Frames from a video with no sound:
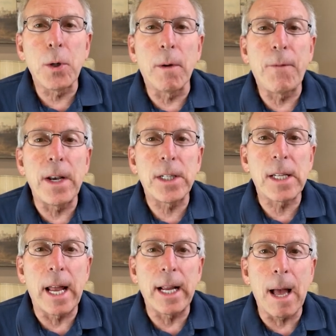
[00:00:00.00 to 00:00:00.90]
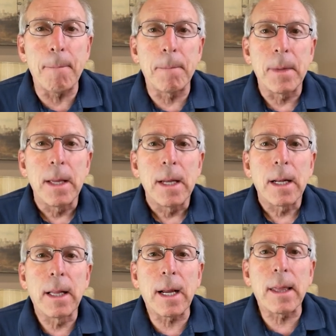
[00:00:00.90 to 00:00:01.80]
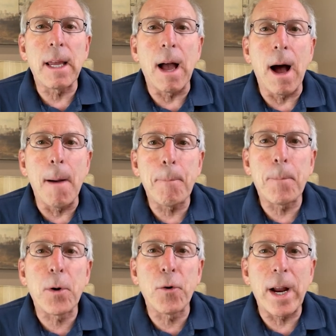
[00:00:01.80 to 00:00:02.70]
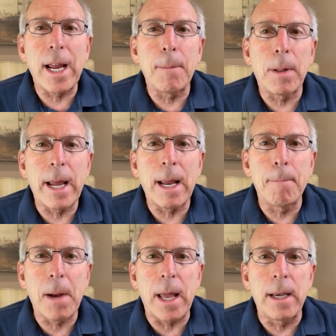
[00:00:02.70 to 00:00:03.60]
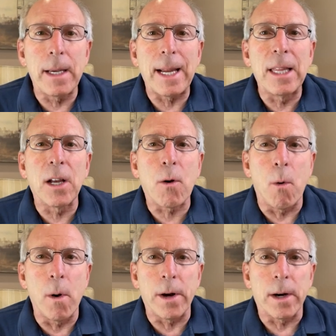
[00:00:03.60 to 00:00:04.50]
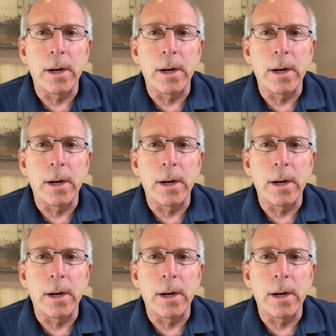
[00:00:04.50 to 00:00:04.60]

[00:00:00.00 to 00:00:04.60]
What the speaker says: have finished signing up, click the Upgrade Plan button in the corner.